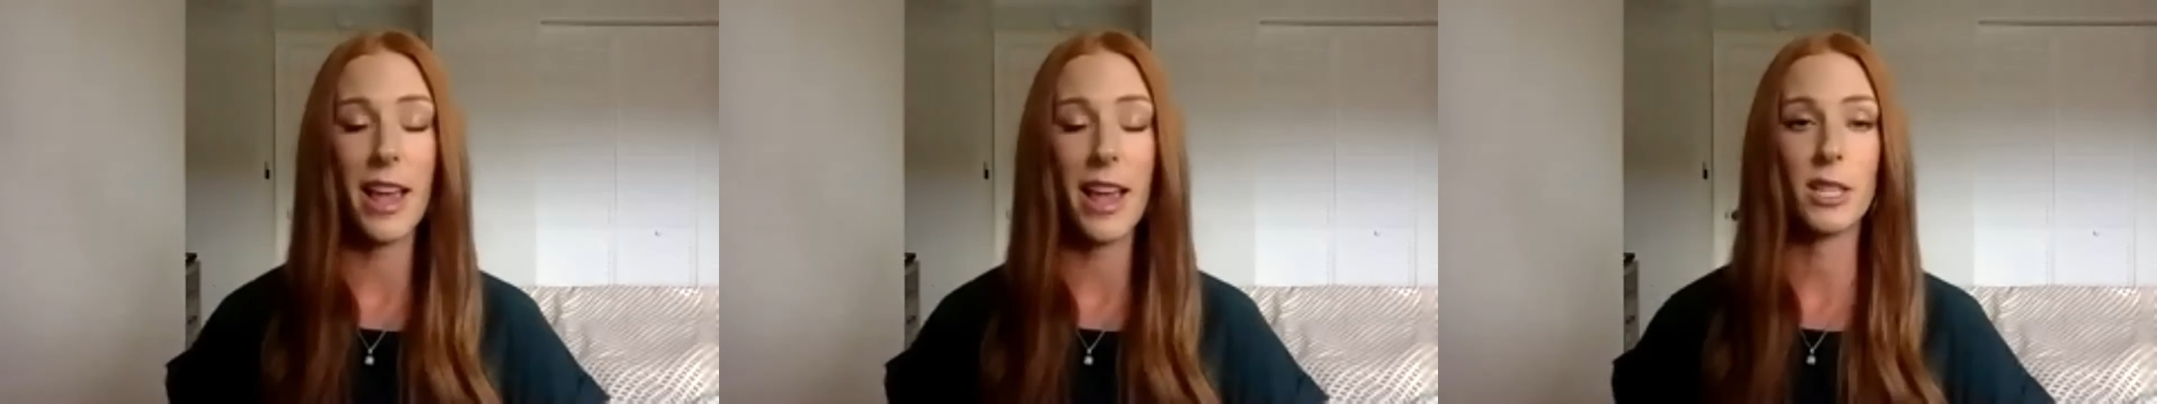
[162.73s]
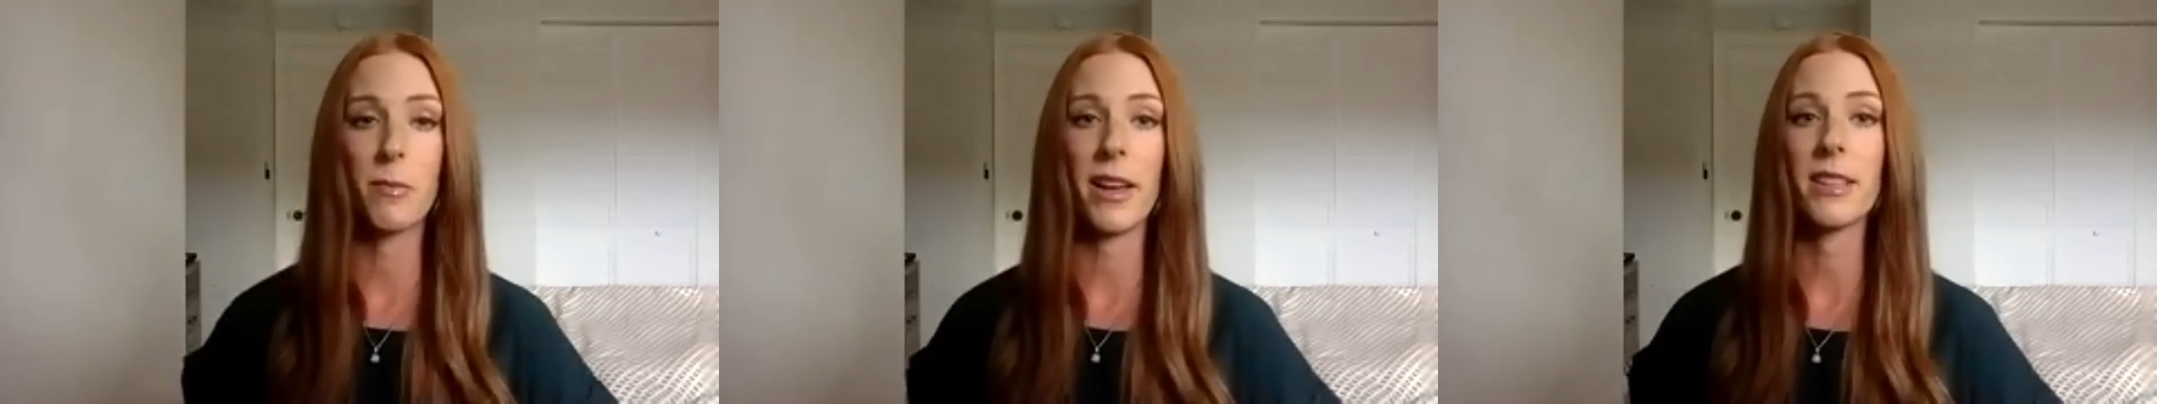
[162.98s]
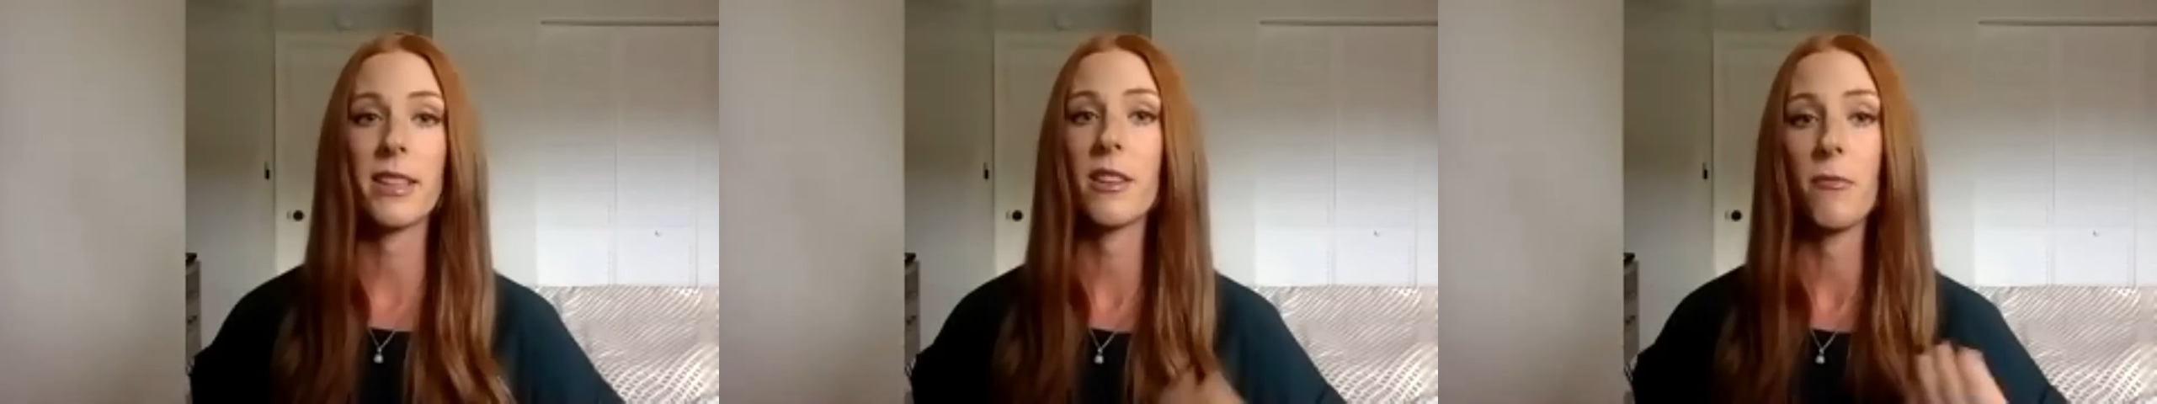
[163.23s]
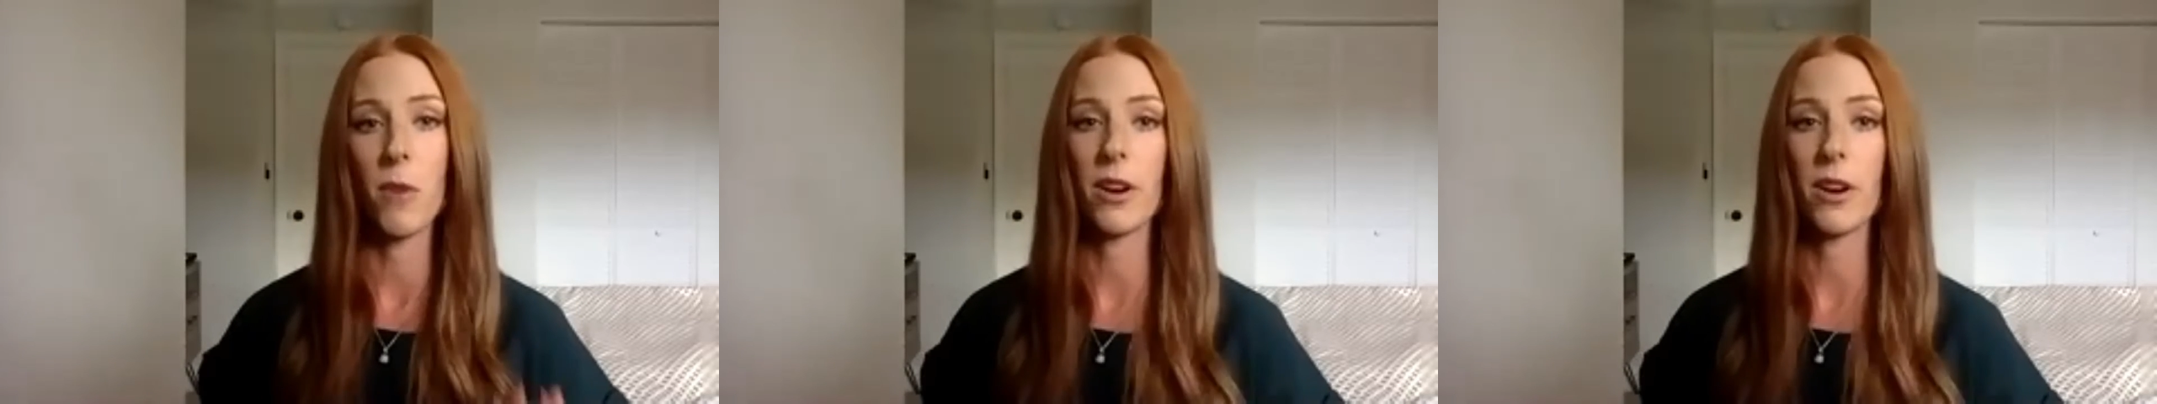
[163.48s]
aspects
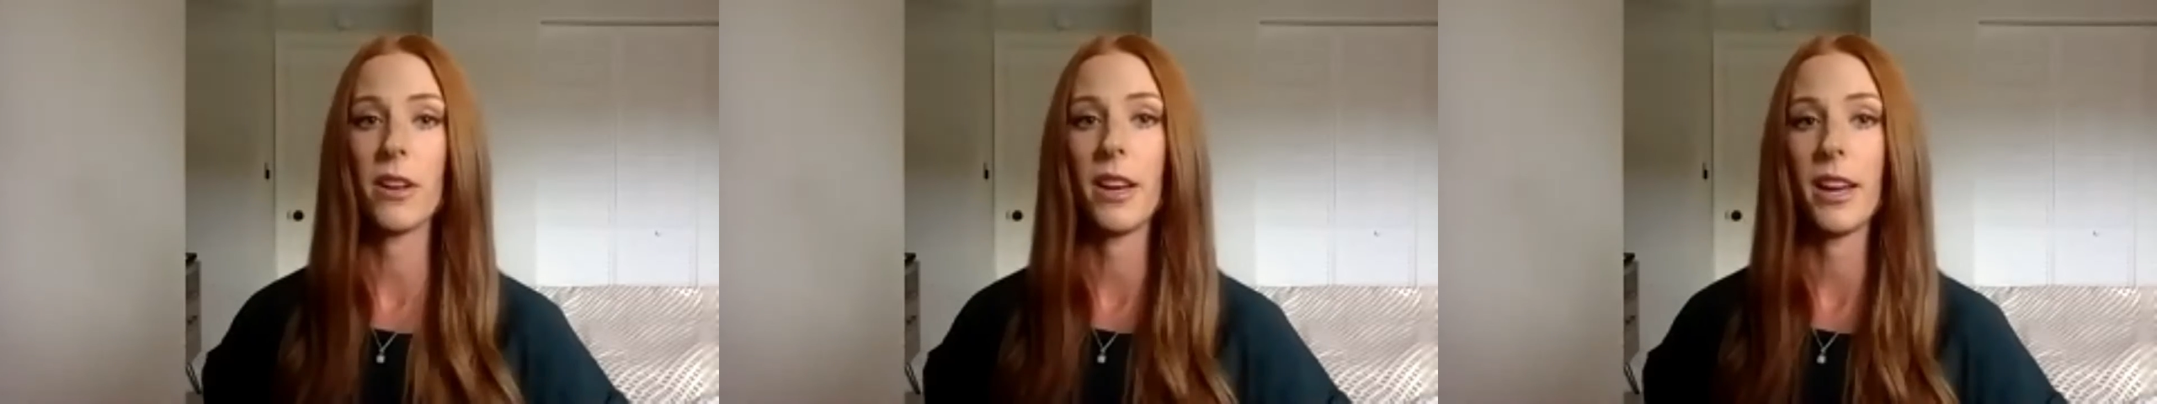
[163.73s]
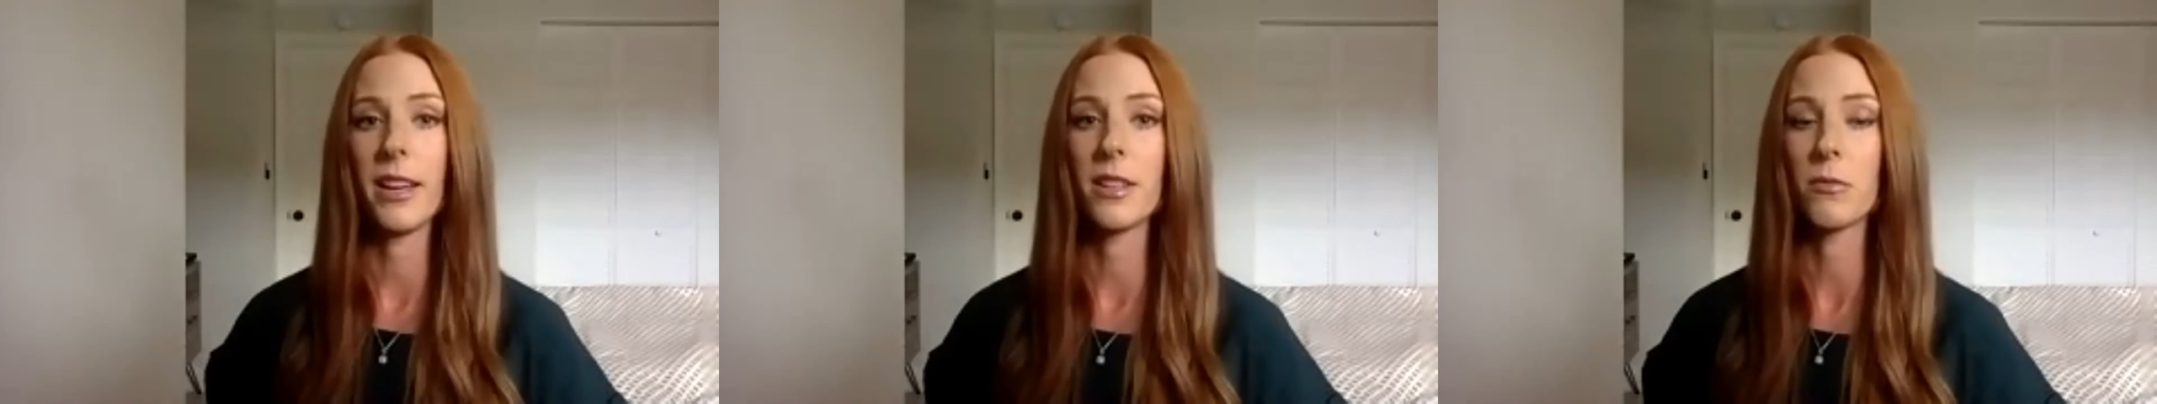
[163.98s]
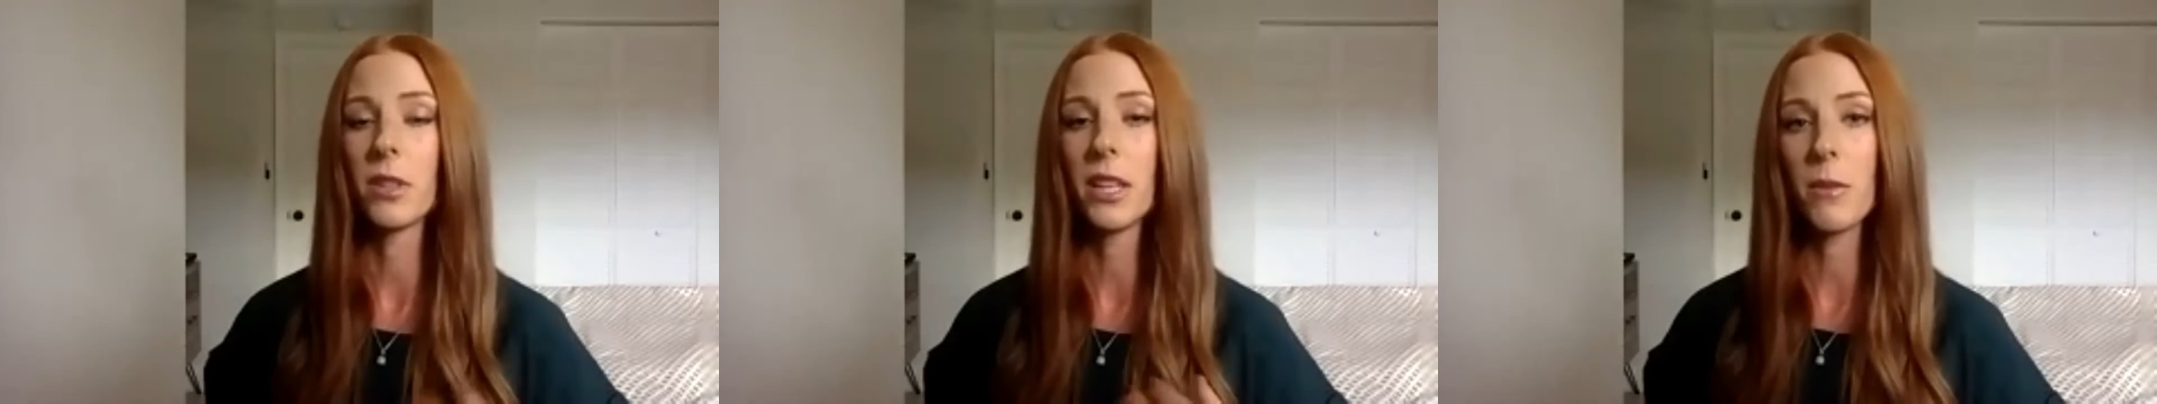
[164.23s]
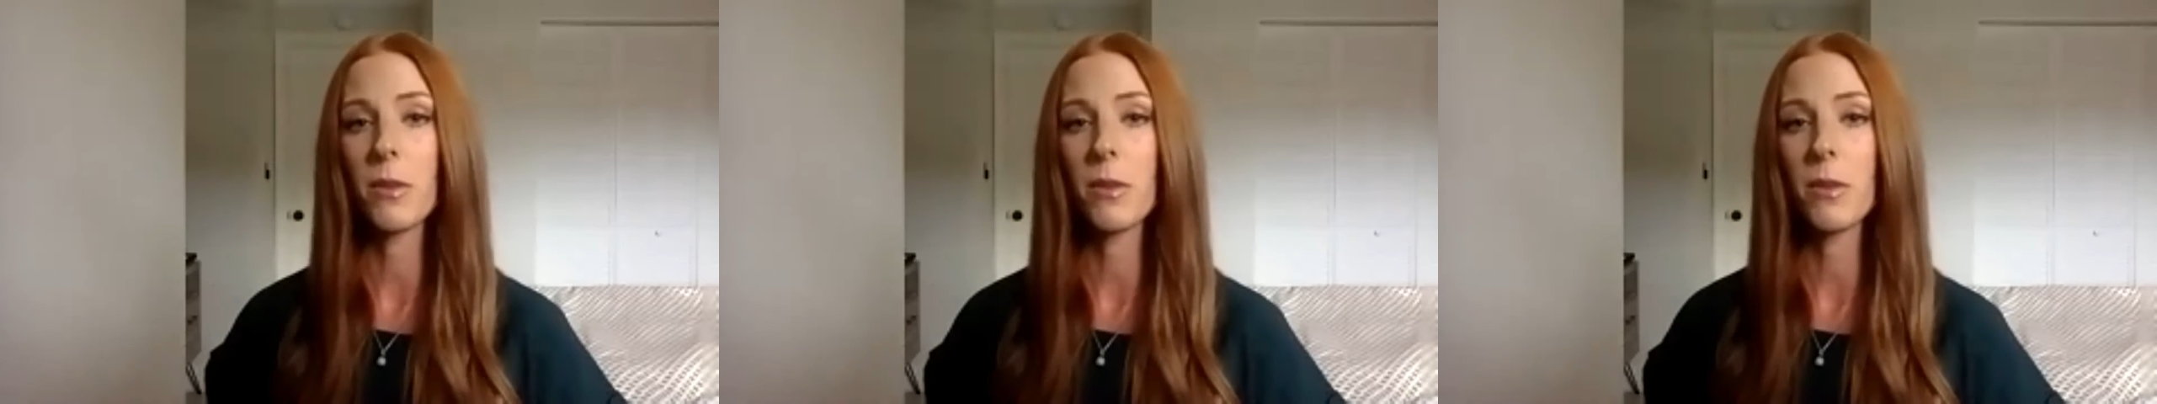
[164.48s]
of marketing is really